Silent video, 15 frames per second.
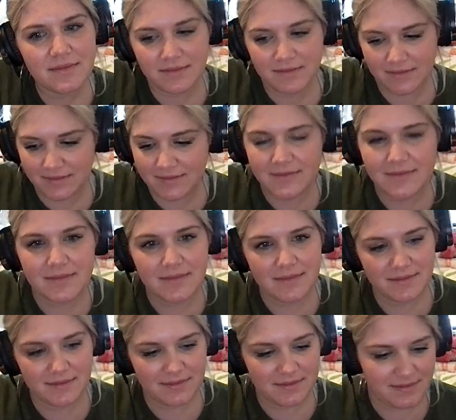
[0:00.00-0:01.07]

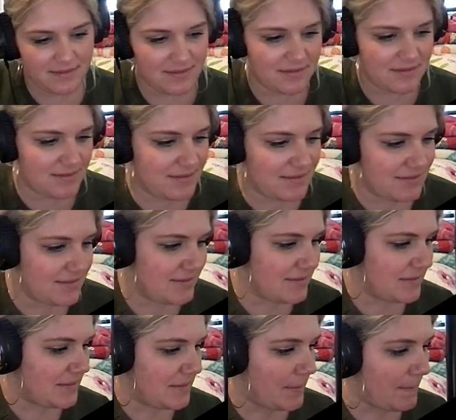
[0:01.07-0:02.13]

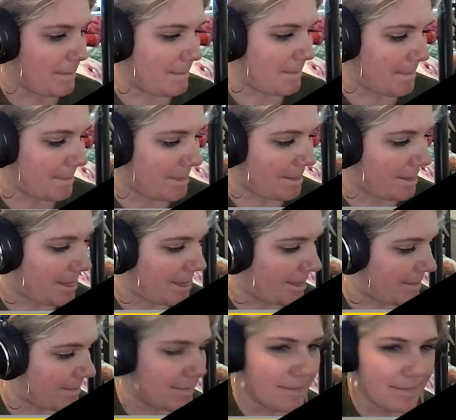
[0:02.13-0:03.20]

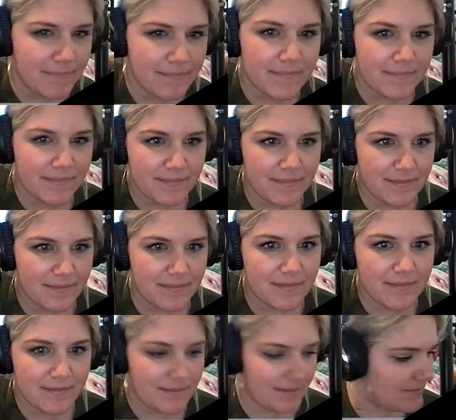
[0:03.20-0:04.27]
[no speech]